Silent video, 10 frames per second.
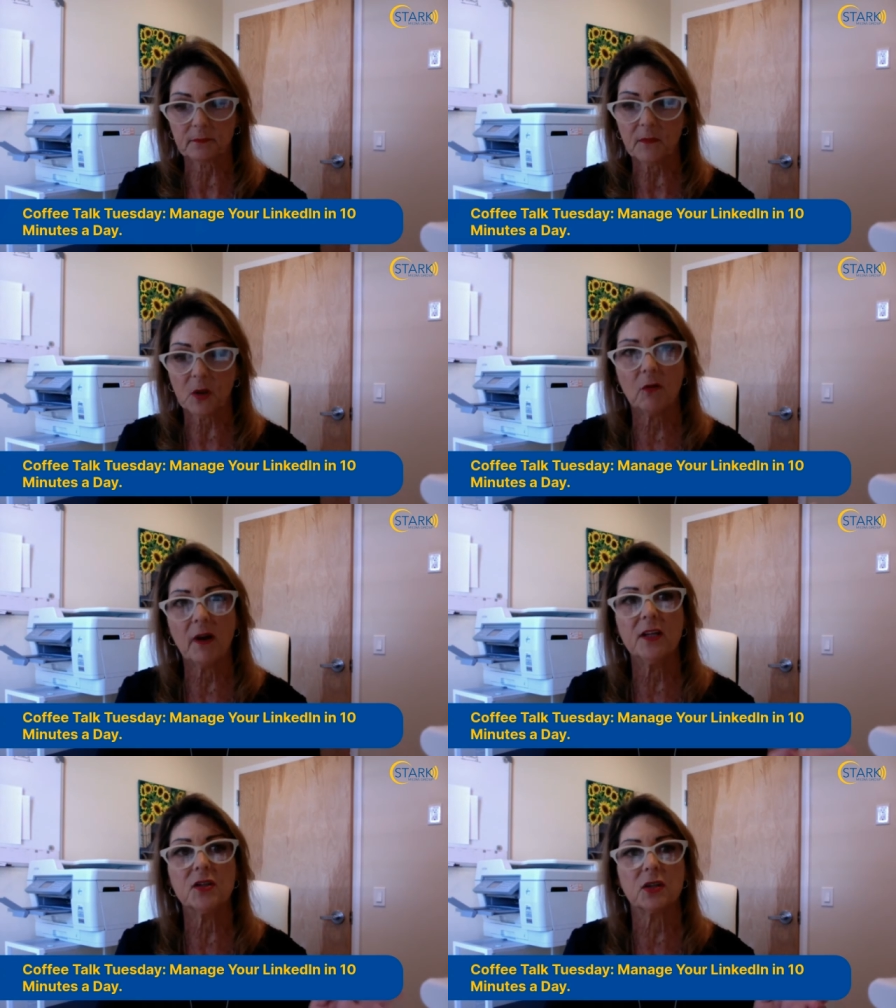All
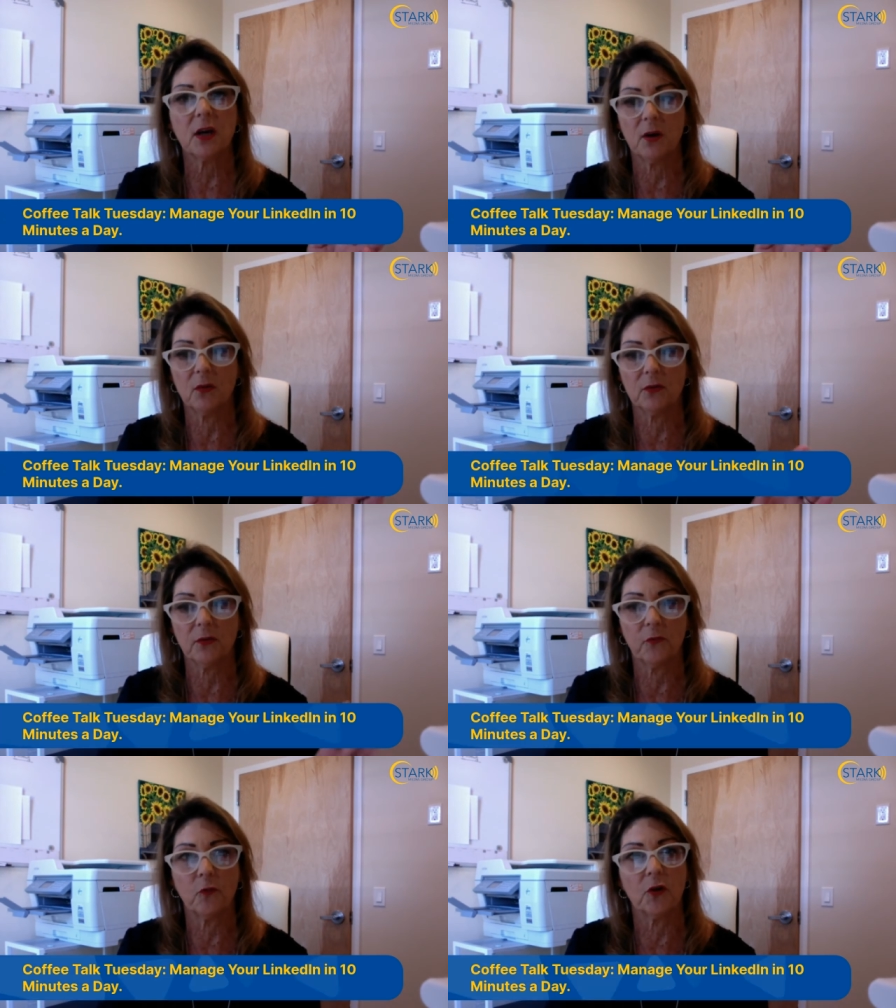right, so the
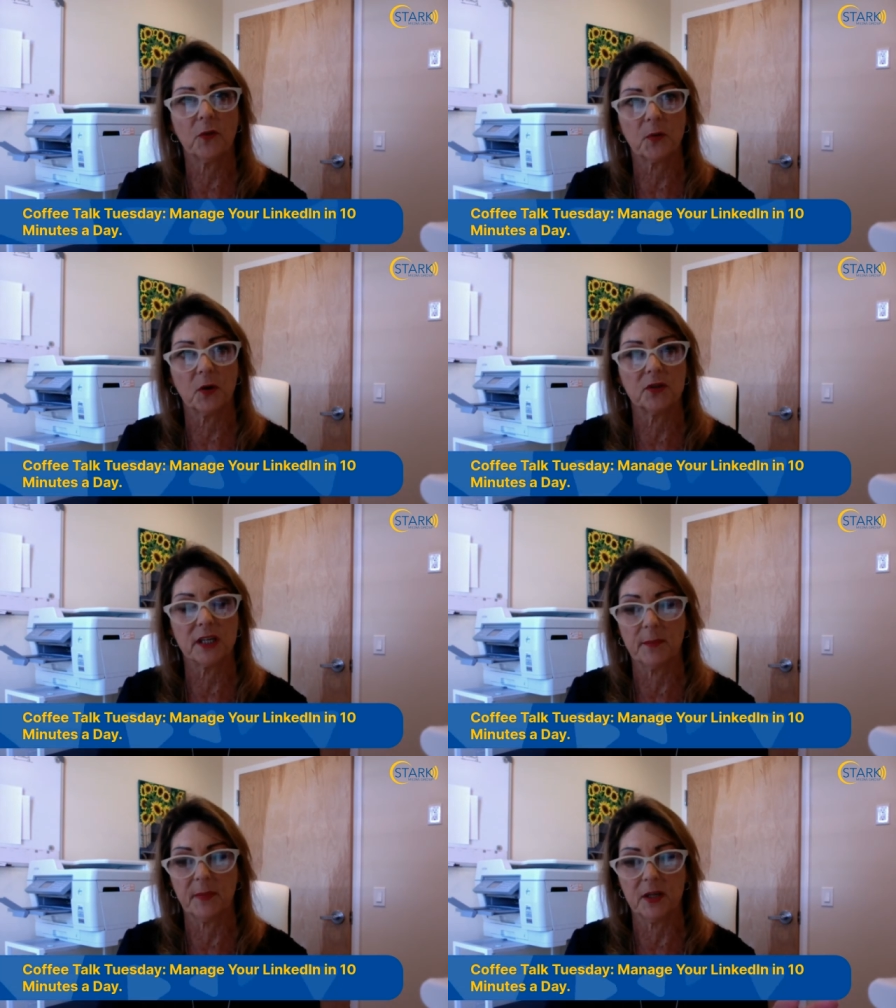fourth pro
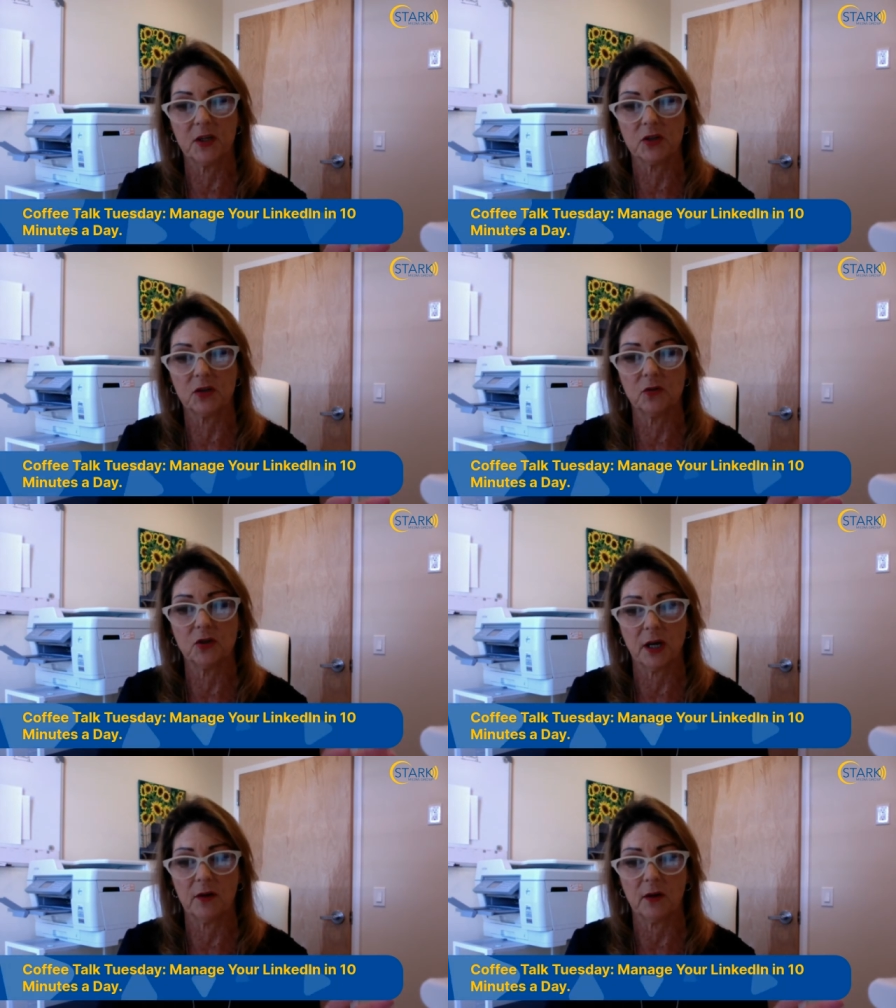tip is to
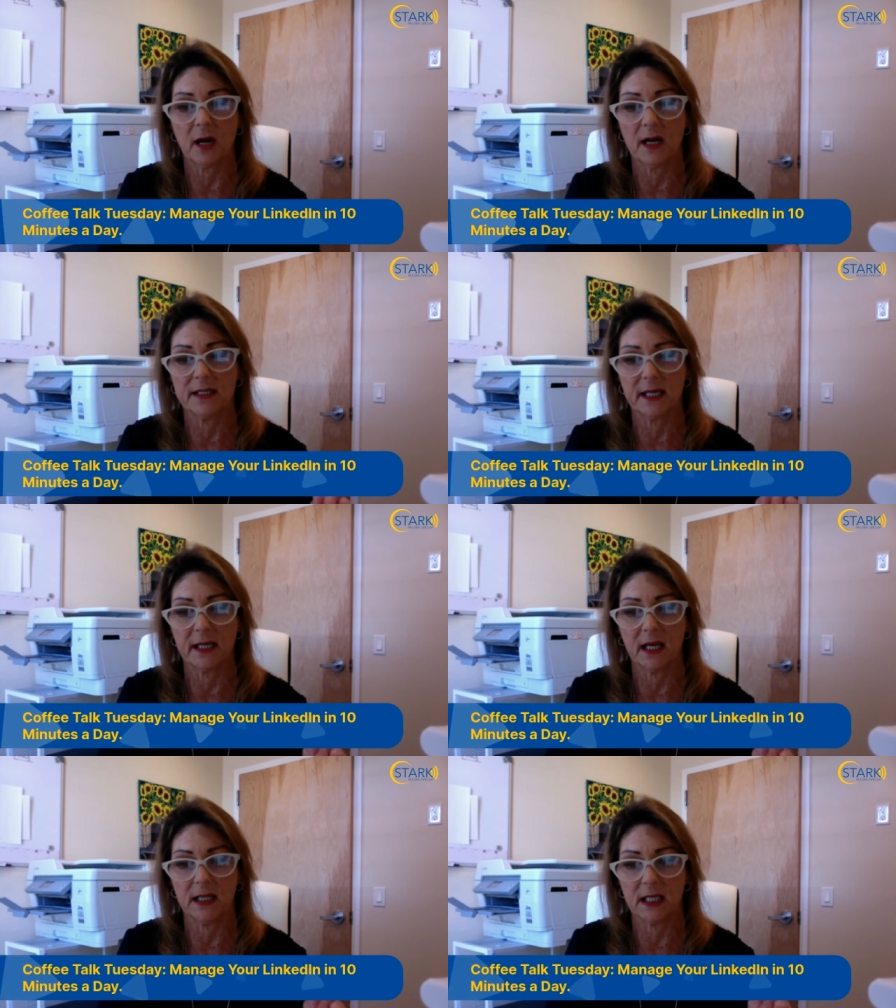share your
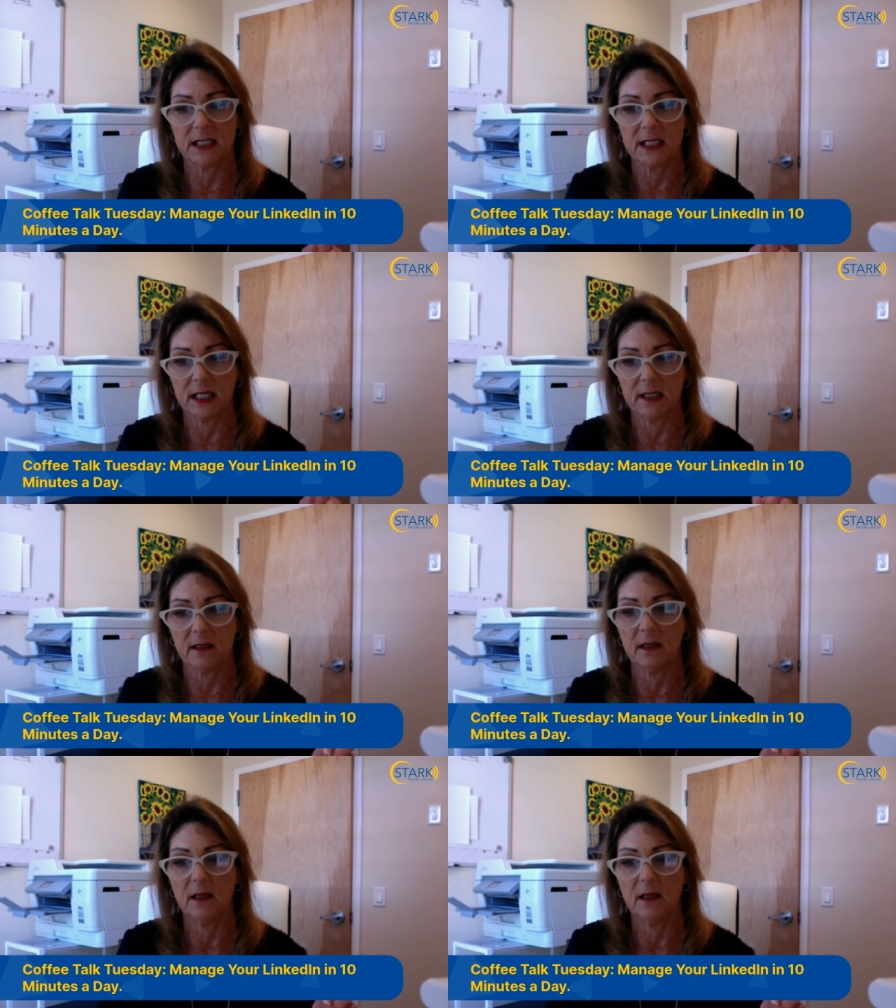content on LinkedIn.